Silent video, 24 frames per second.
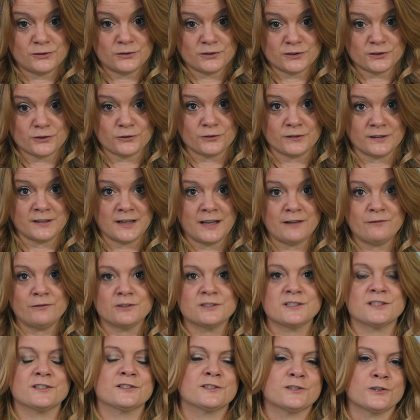to certain
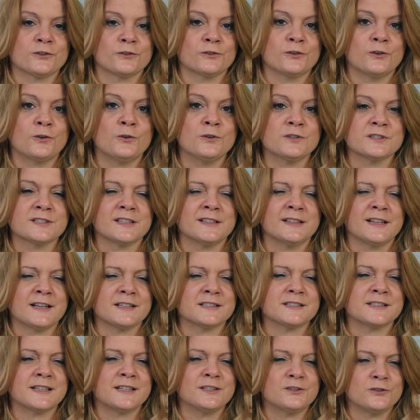levels and certain goals
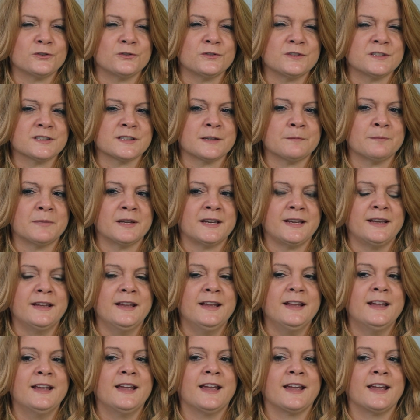unless they choose somebody